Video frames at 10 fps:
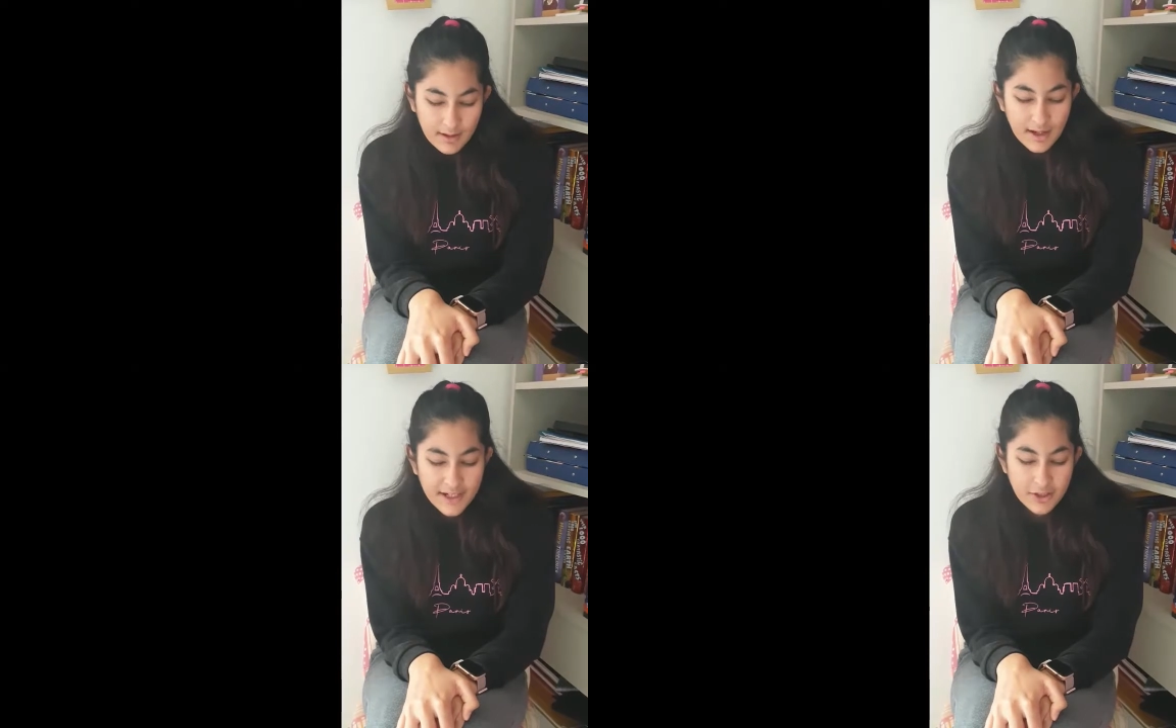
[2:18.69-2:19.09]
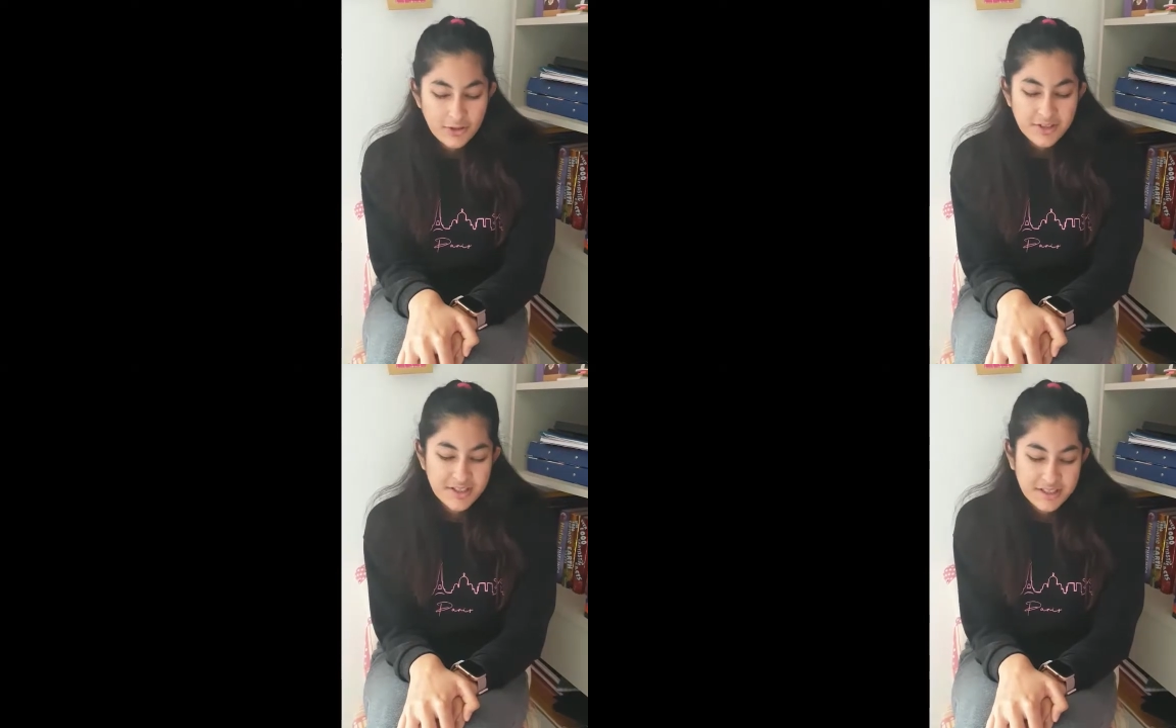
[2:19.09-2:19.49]
I
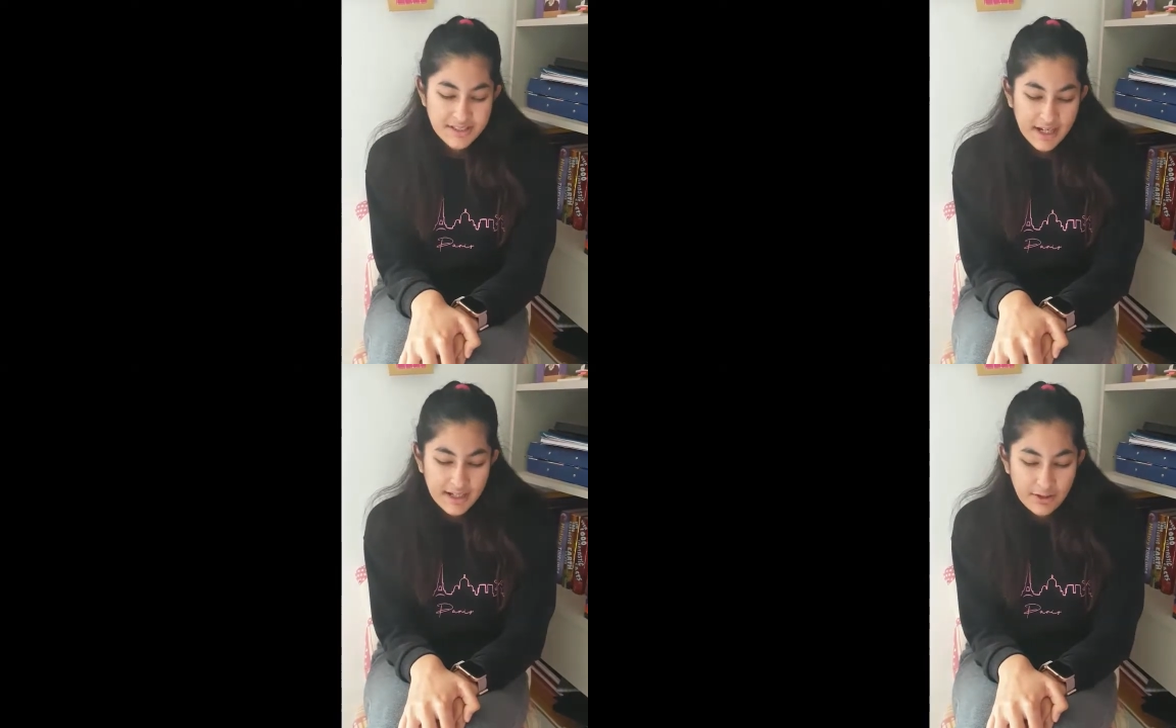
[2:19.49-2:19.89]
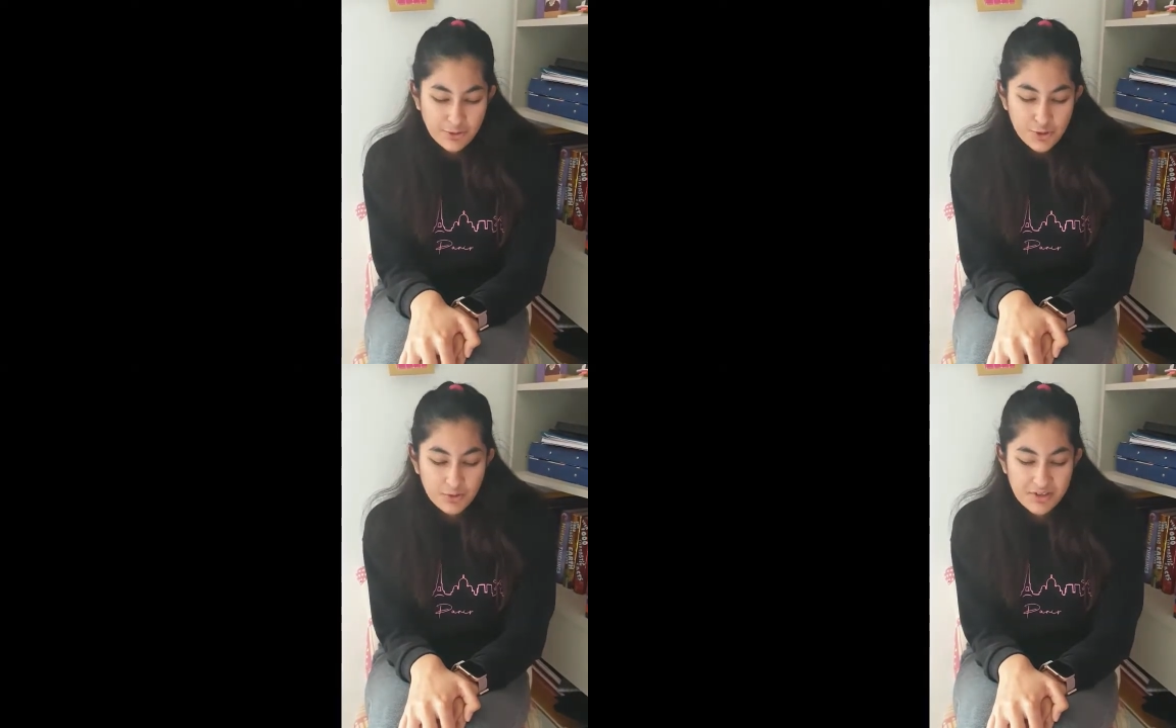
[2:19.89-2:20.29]
noticed that he
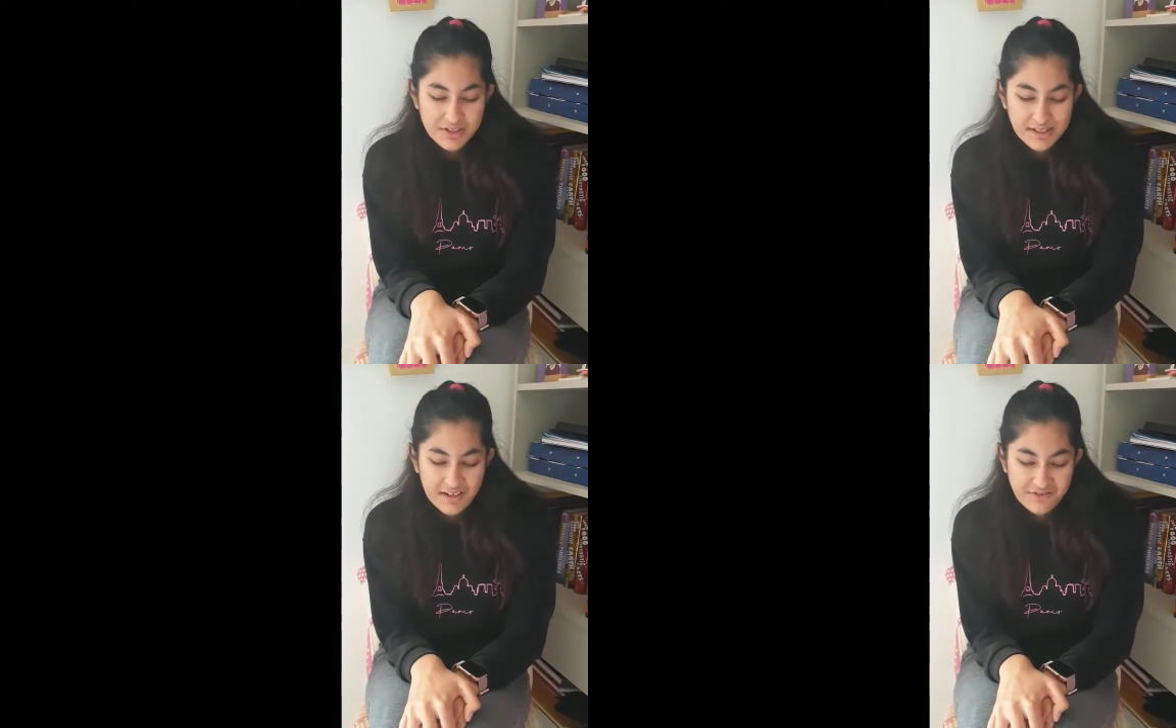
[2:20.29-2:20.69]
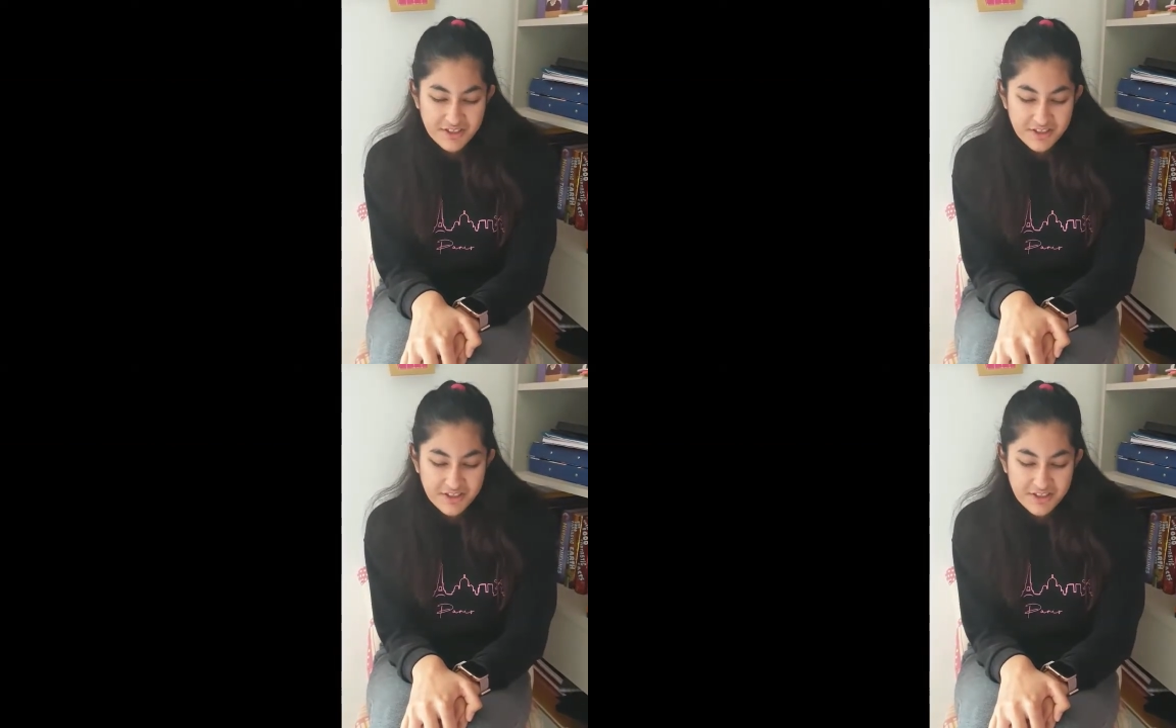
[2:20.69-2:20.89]
was always left